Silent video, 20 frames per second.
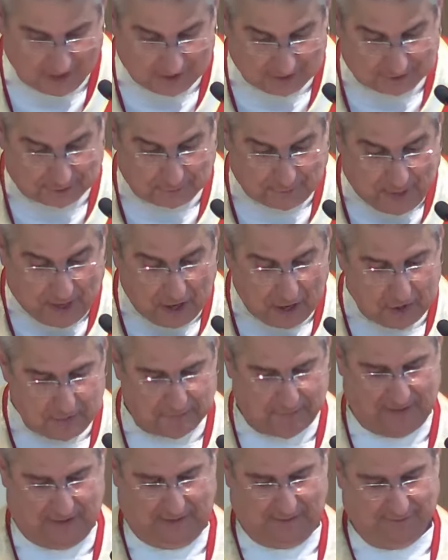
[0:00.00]
has spared
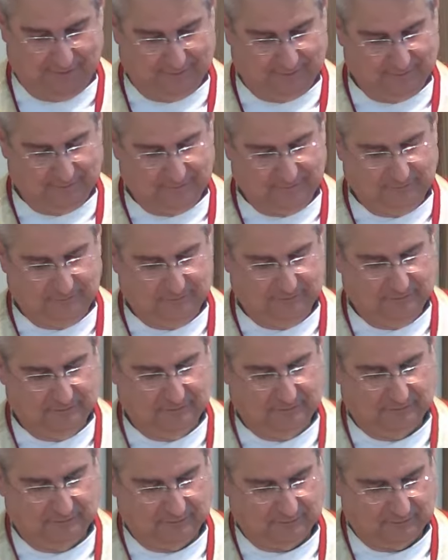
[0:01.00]
me
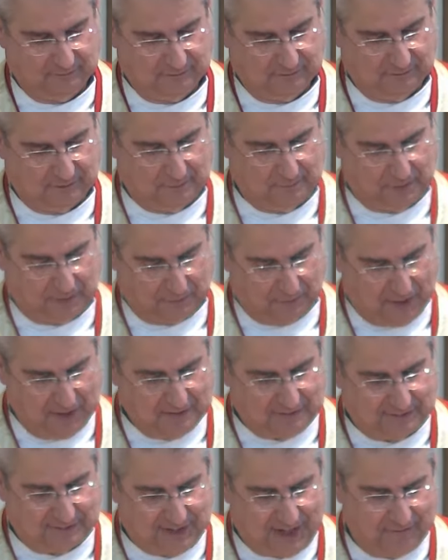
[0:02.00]
from the
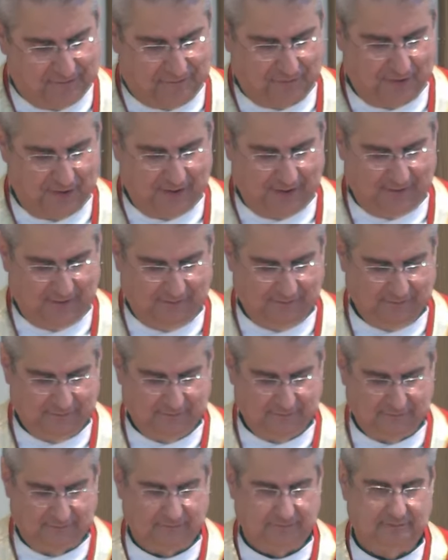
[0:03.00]
great suffering
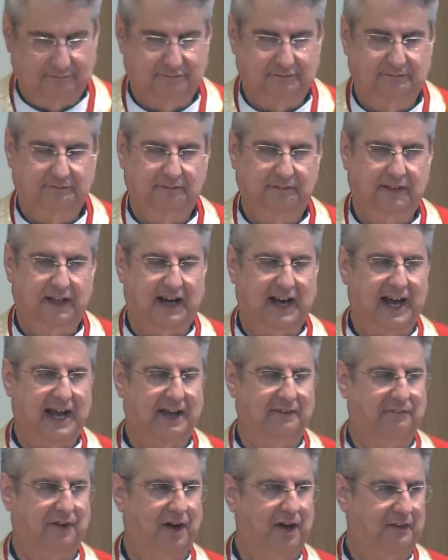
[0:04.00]
that I
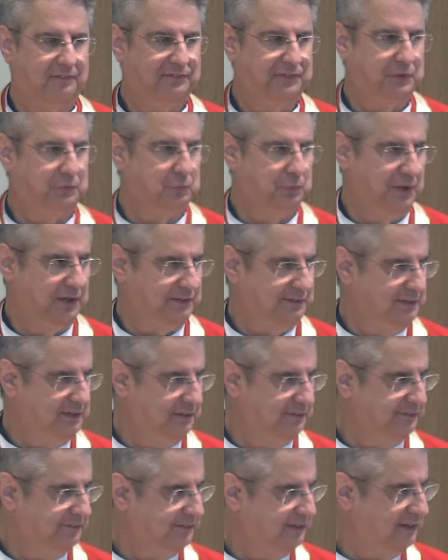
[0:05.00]
have often
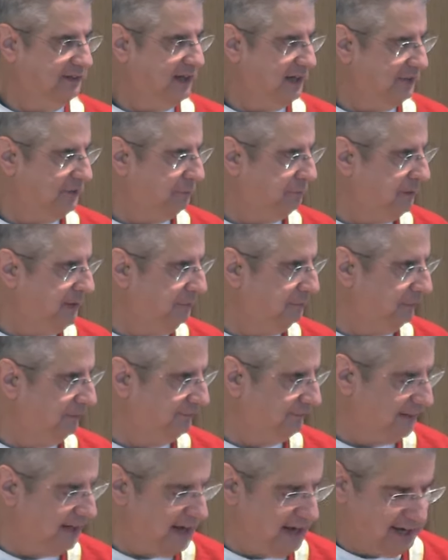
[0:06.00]
witnessed in other
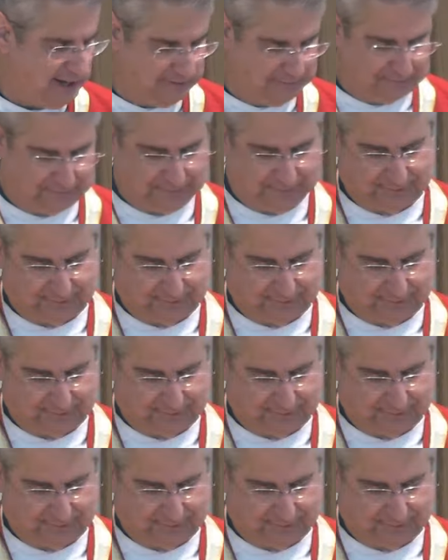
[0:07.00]
people's lives.